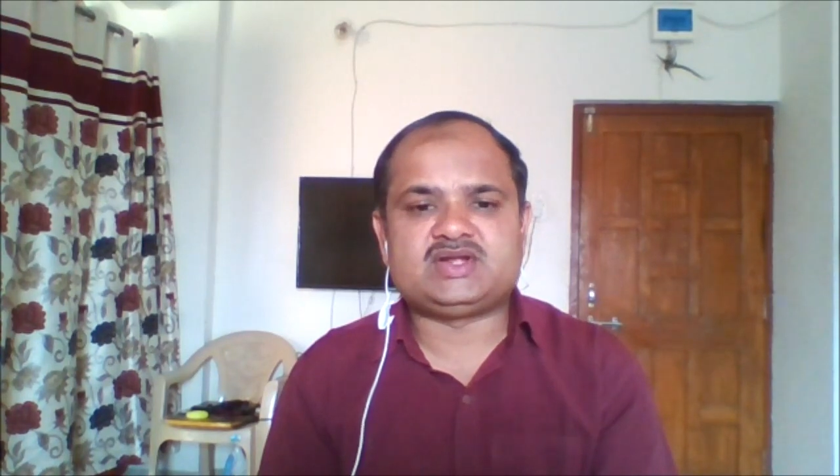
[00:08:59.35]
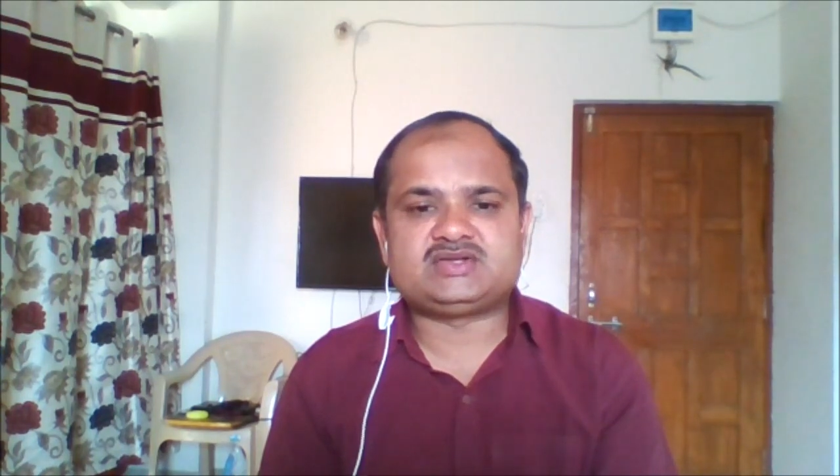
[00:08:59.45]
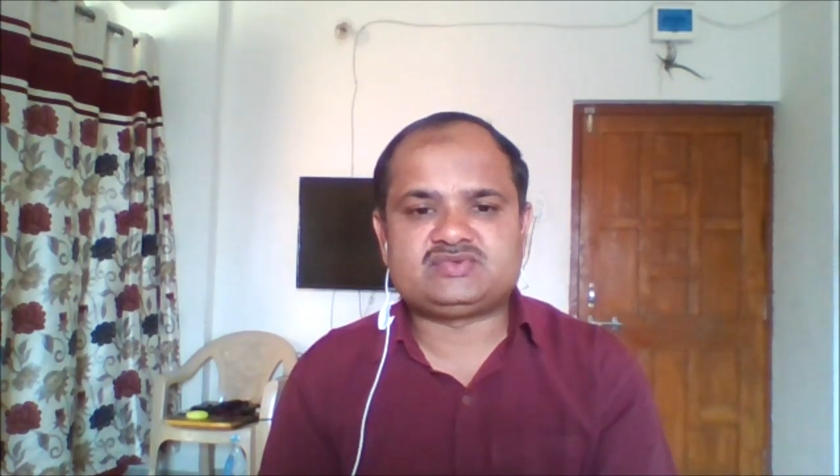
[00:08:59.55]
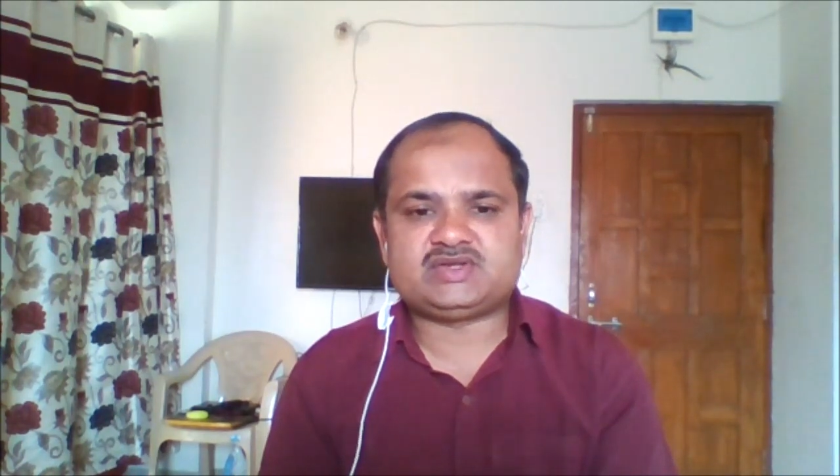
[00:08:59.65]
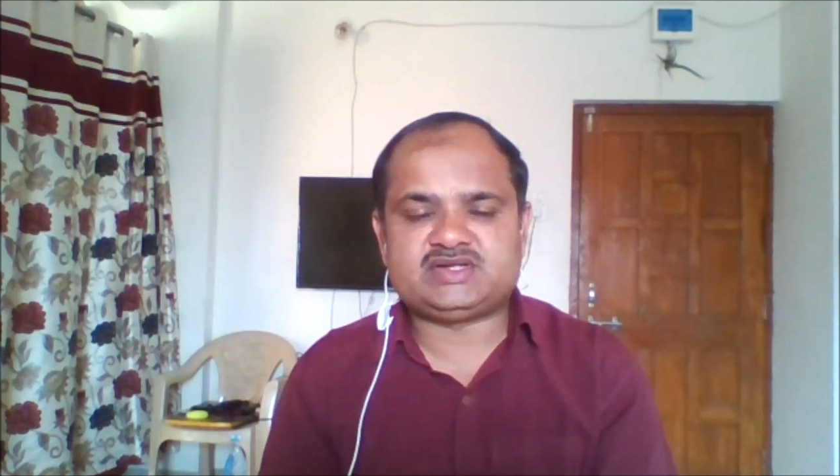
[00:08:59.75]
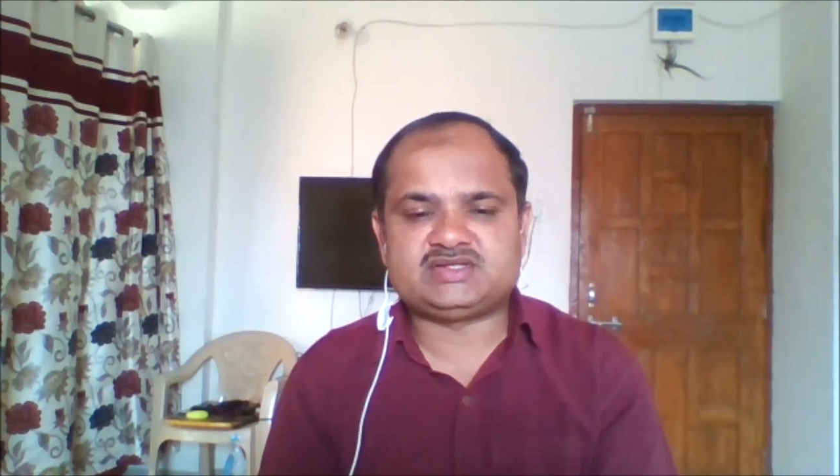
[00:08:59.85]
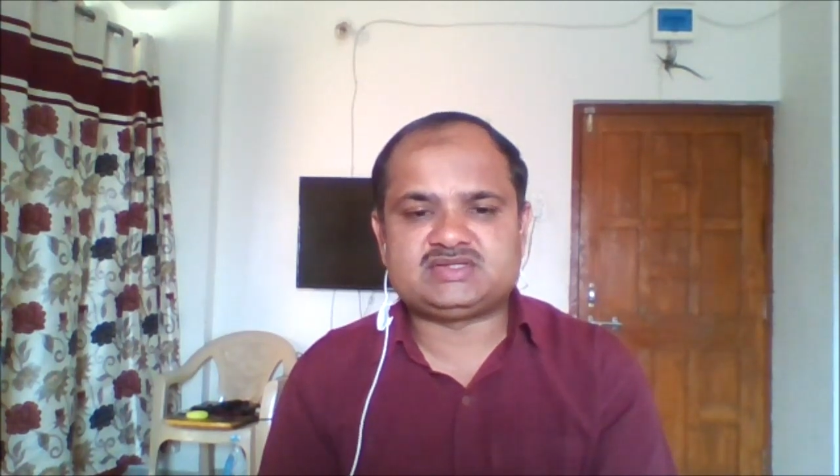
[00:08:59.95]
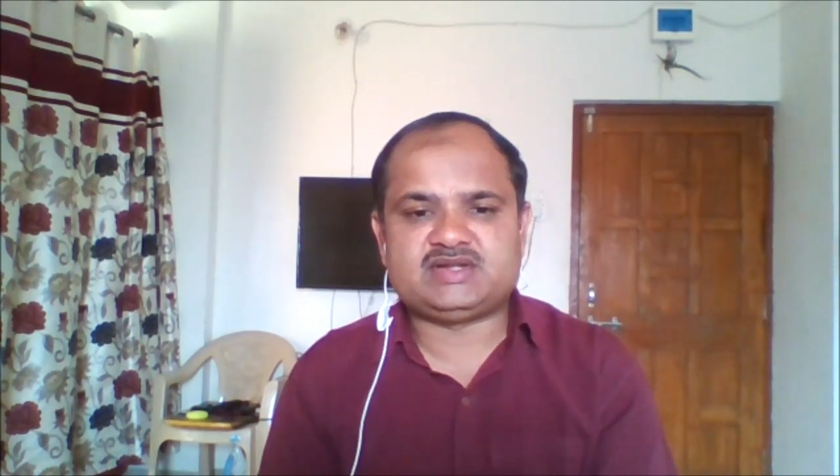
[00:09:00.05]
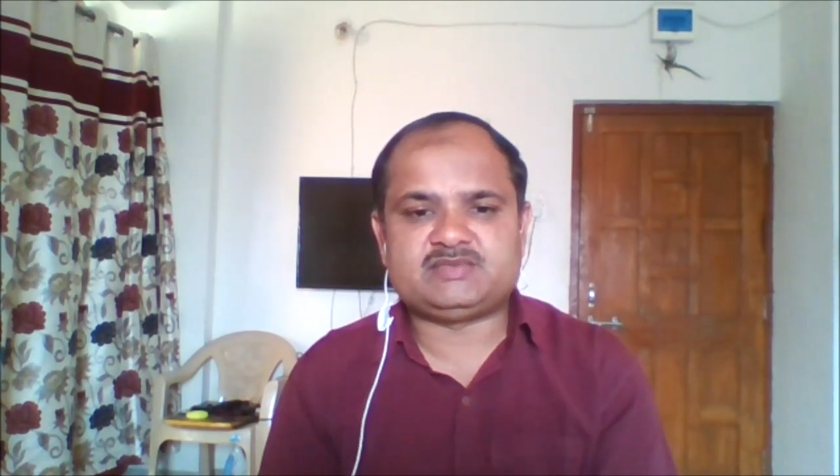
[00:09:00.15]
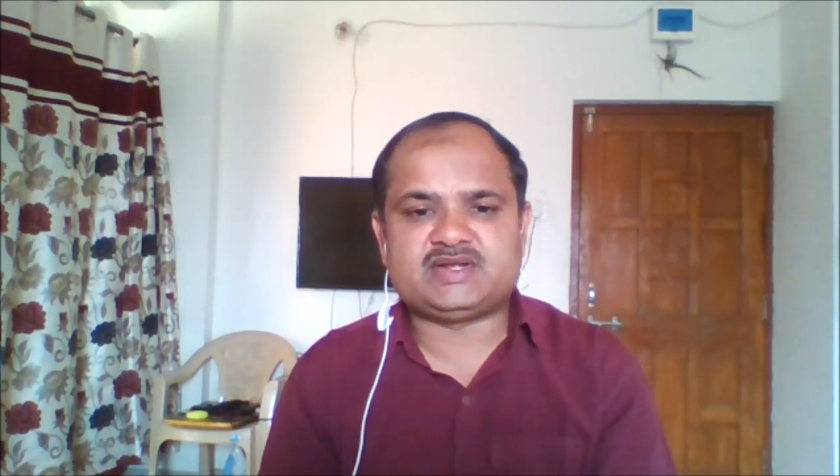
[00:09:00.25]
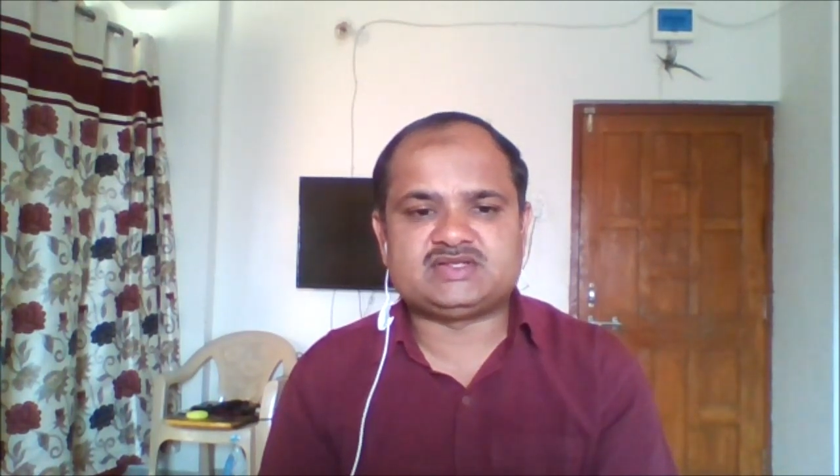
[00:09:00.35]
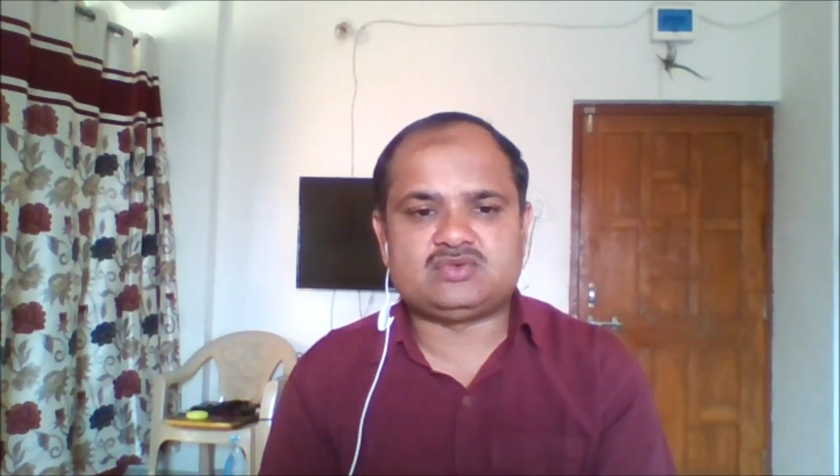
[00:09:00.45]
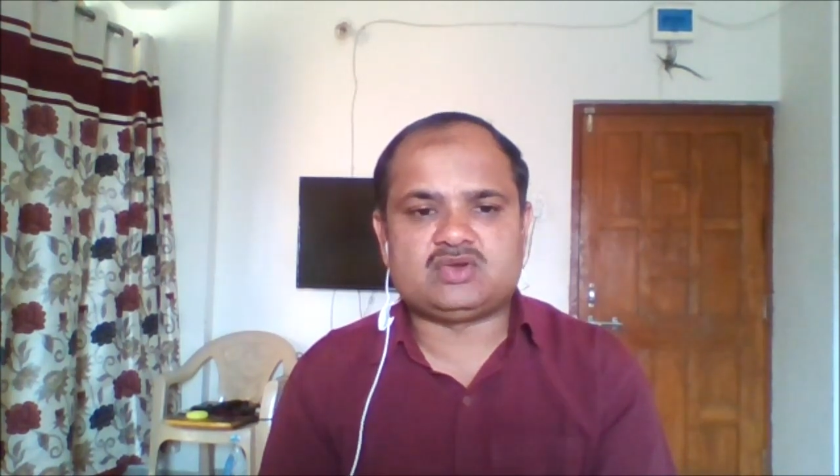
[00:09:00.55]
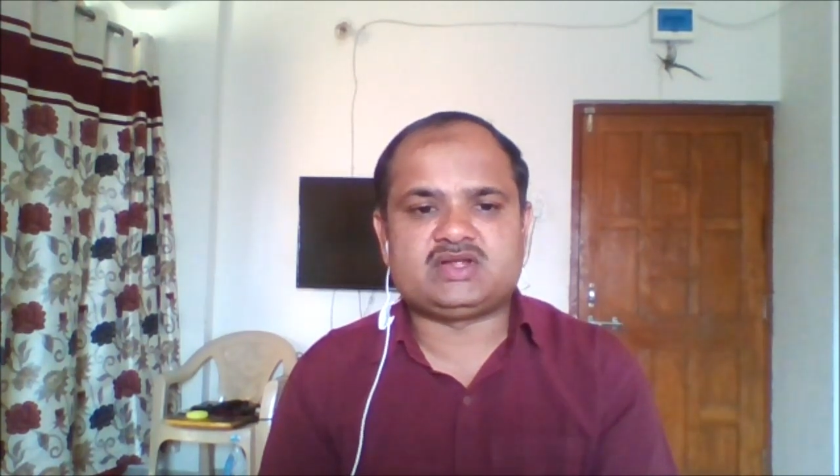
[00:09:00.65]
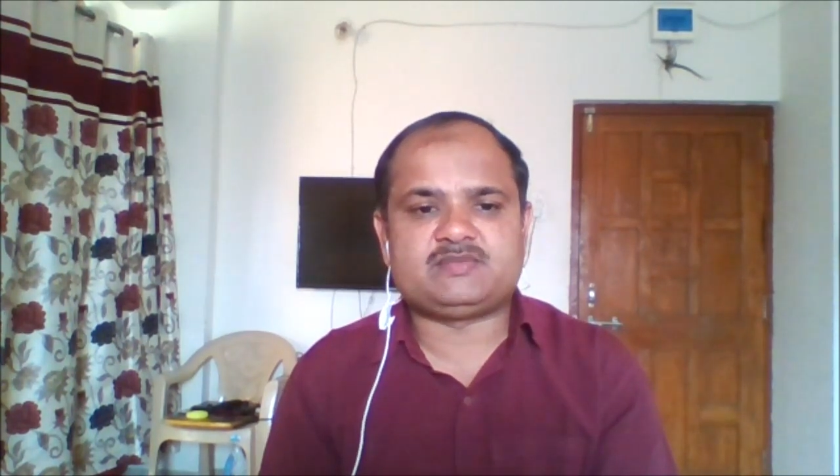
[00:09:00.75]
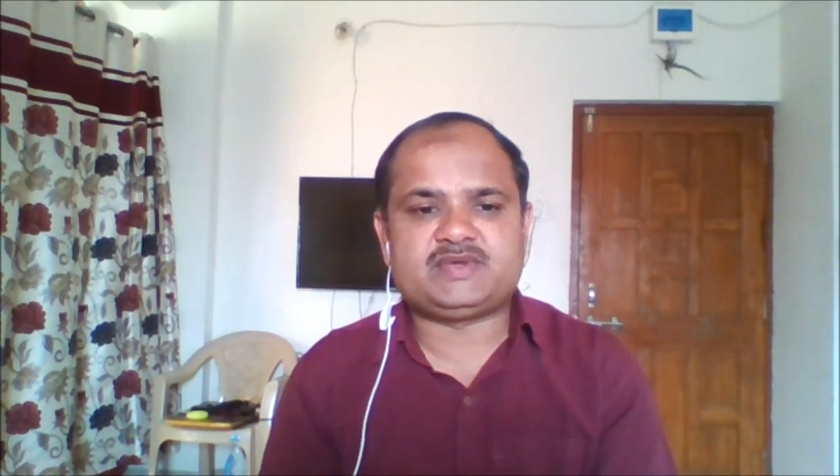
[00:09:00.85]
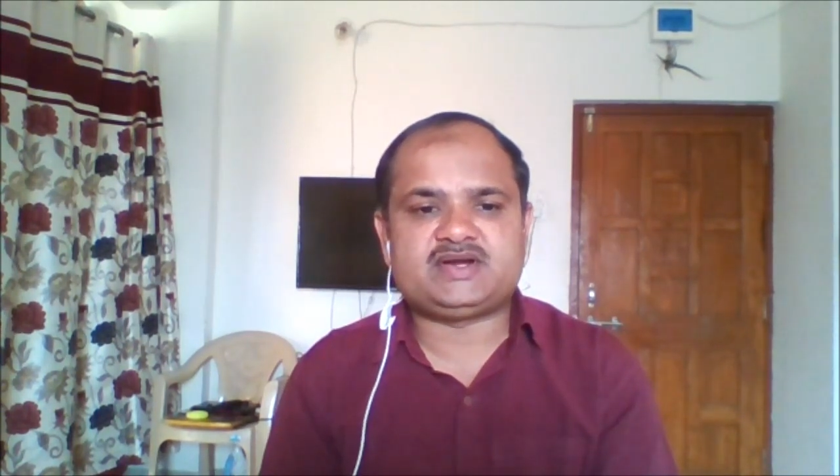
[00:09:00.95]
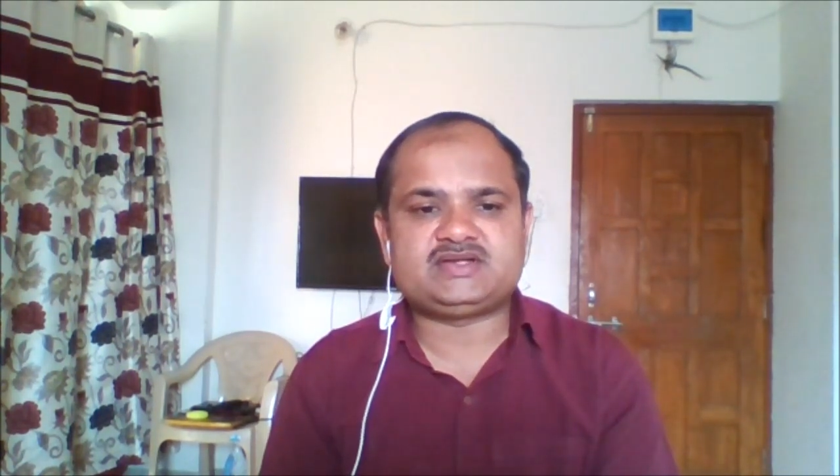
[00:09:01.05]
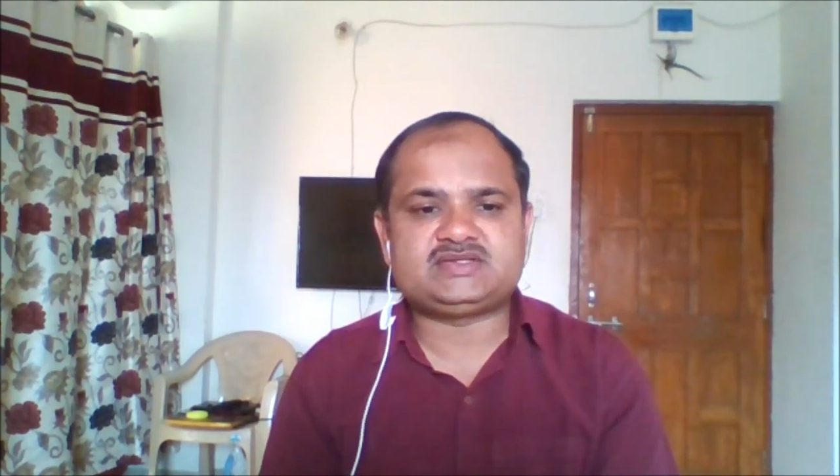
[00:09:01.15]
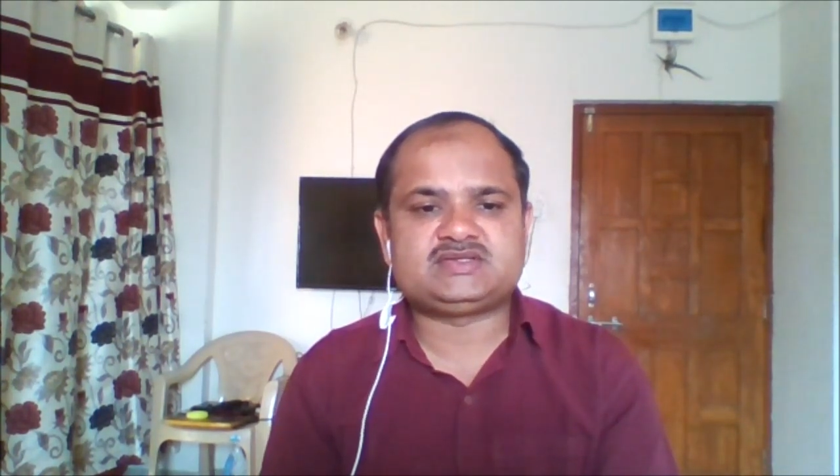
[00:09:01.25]
that's why it is named as a Golgi
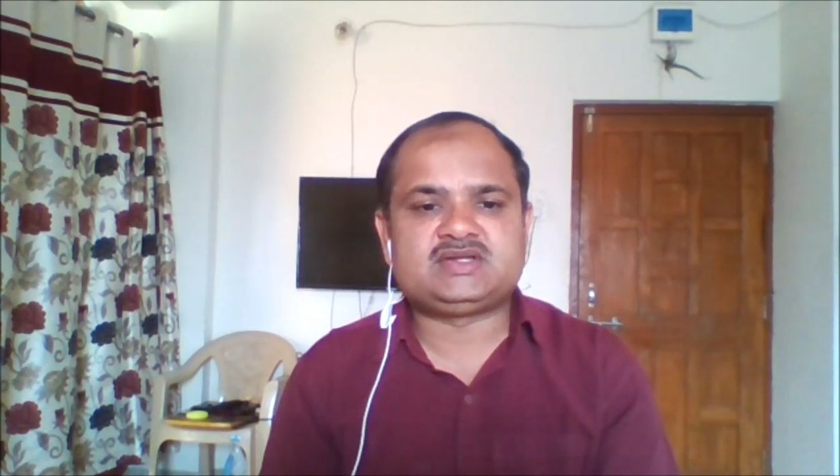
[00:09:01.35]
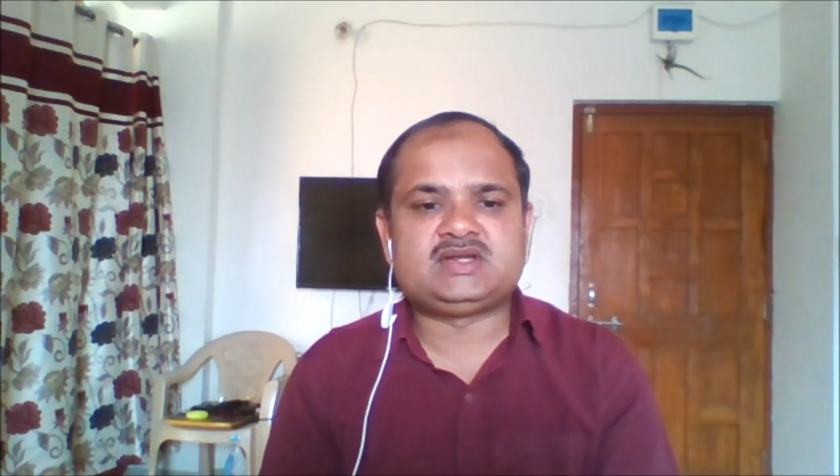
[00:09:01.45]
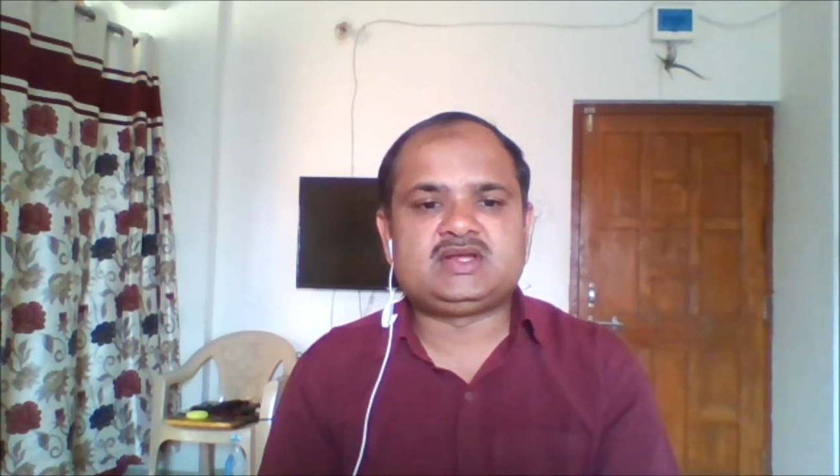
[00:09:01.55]
apparatus.